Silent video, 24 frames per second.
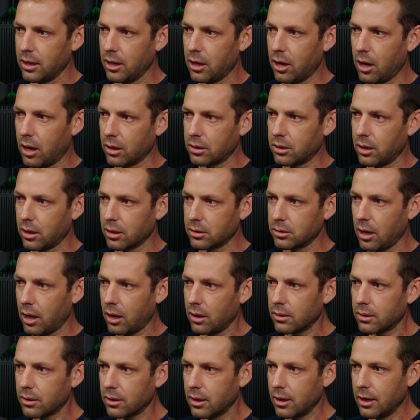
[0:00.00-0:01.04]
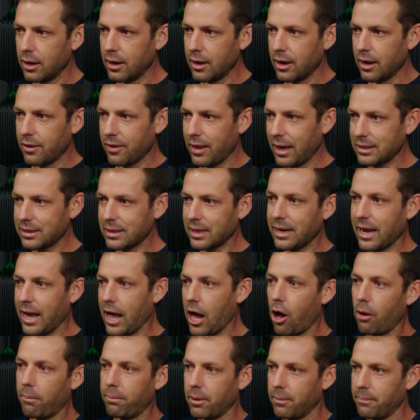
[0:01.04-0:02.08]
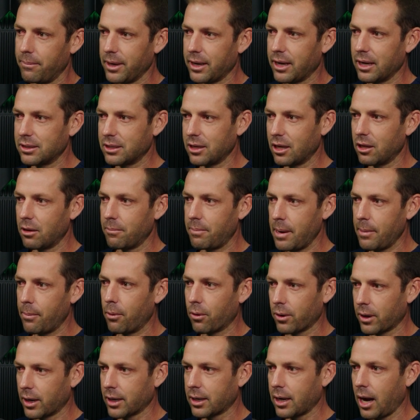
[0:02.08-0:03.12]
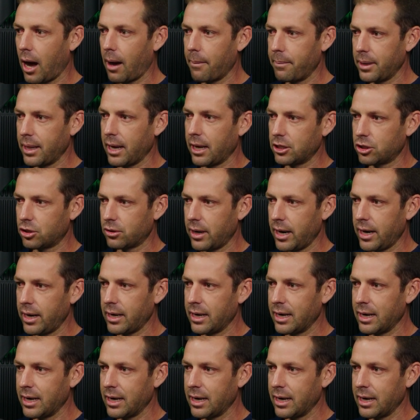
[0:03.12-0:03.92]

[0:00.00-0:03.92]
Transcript: Hong Kong dollar. That's going to help him because other people are going to copy that trade,